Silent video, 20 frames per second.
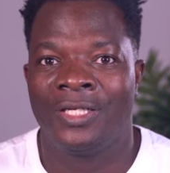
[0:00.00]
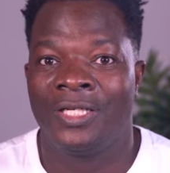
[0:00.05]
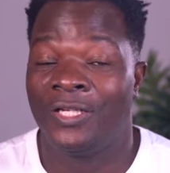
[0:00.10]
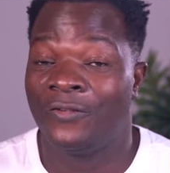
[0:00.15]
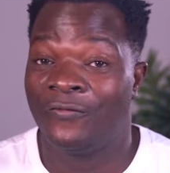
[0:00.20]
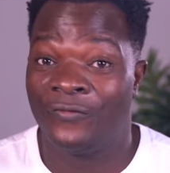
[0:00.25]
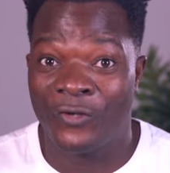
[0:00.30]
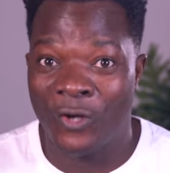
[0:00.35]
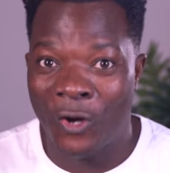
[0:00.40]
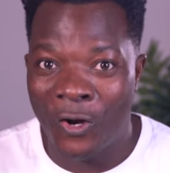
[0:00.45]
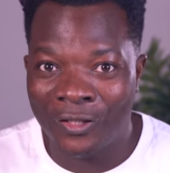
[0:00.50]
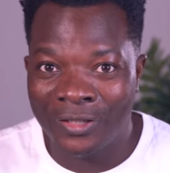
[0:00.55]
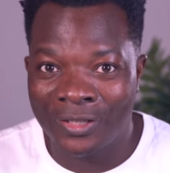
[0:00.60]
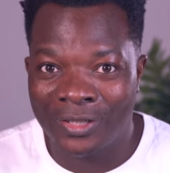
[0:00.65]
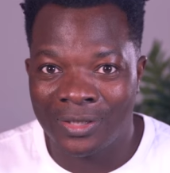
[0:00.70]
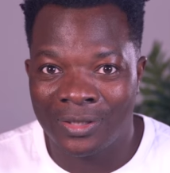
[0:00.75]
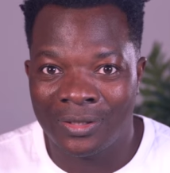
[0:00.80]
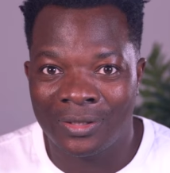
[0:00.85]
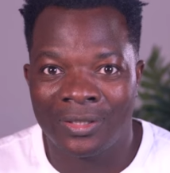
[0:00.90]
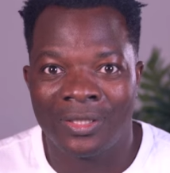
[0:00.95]
If
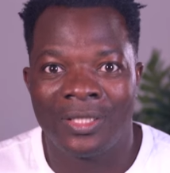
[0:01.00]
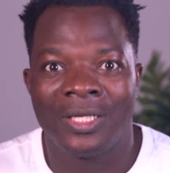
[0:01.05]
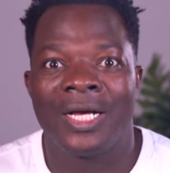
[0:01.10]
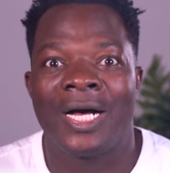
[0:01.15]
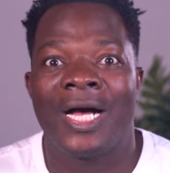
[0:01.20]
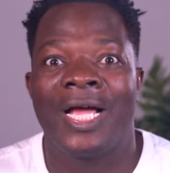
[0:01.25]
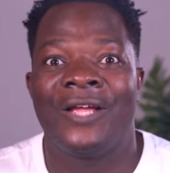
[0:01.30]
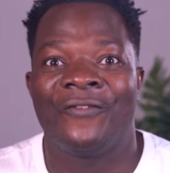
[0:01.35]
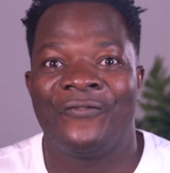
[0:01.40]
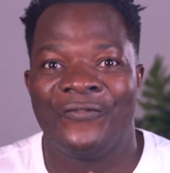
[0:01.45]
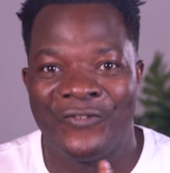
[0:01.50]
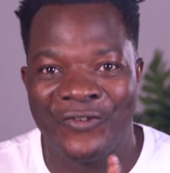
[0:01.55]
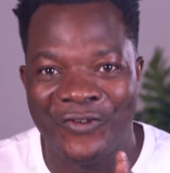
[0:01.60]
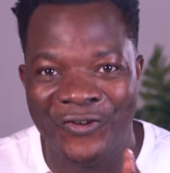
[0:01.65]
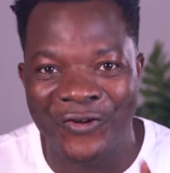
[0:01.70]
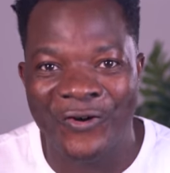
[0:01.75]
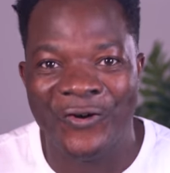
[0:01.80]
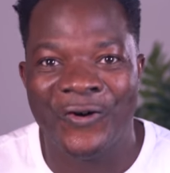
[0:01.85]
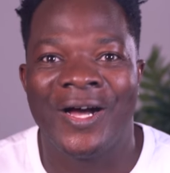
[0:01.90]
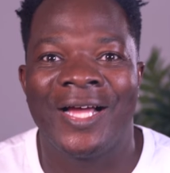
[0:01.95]
not, I have
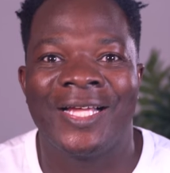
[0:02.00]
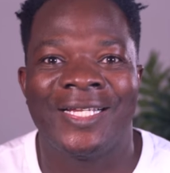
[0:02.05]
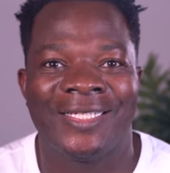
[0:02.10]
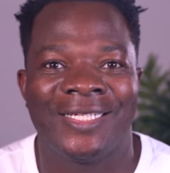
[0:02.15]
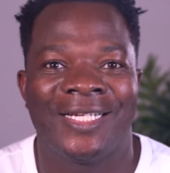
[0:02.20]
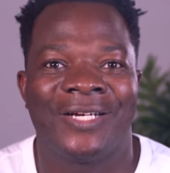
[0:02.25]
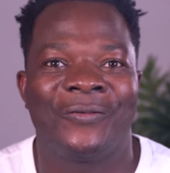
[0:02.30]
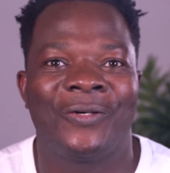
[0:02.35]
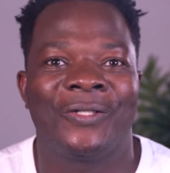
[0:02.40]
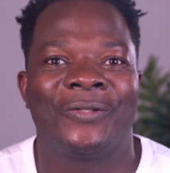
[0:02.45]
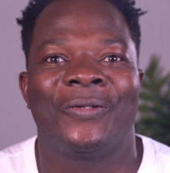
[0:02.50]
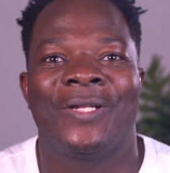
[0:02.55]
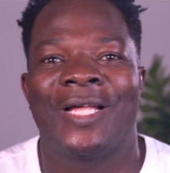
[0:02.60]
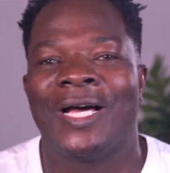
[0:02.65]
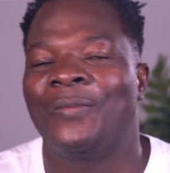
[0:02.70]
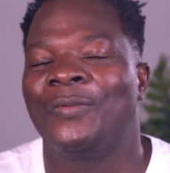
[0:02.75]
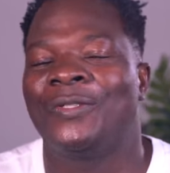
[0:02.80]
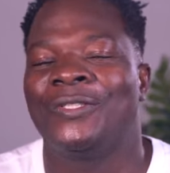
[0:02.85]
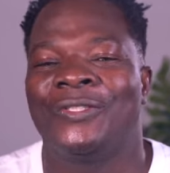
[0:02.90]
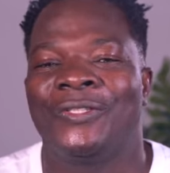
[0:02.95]
no idea what will
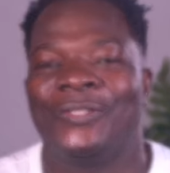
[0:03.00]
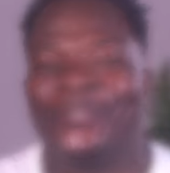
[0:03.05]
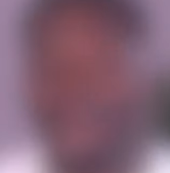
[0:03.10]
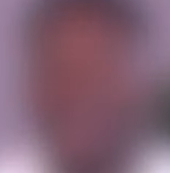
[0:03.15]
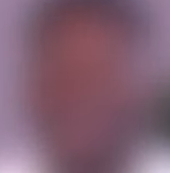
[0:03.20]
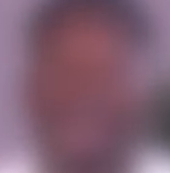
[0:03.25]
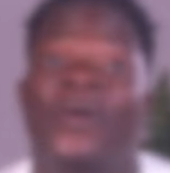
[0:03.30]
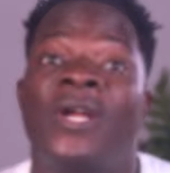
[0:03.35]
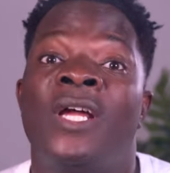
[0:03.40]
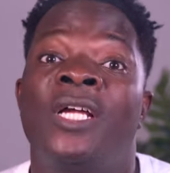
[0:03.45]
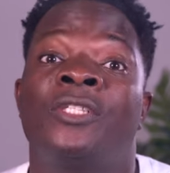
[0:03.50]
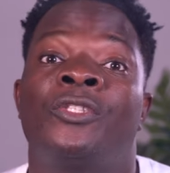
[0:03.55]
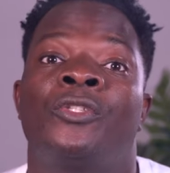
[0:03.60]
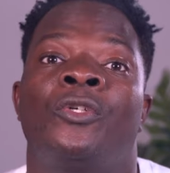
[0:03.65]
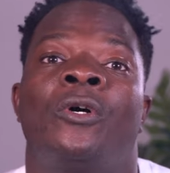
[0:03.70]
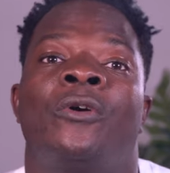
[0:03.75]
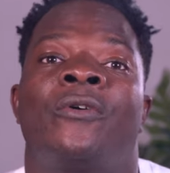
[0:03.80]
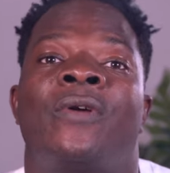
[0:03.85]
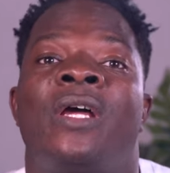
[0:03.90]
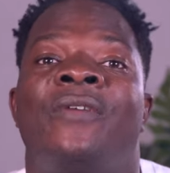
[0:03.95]
happen to you. Prior to
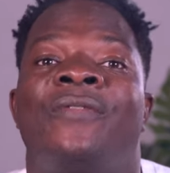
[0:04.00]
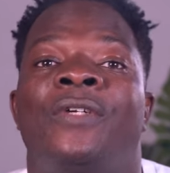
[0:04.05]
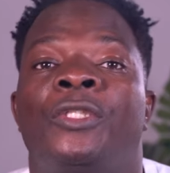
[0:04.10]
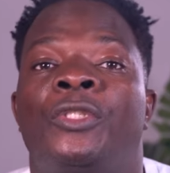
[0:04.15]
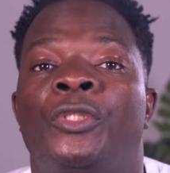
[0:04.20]
your arrival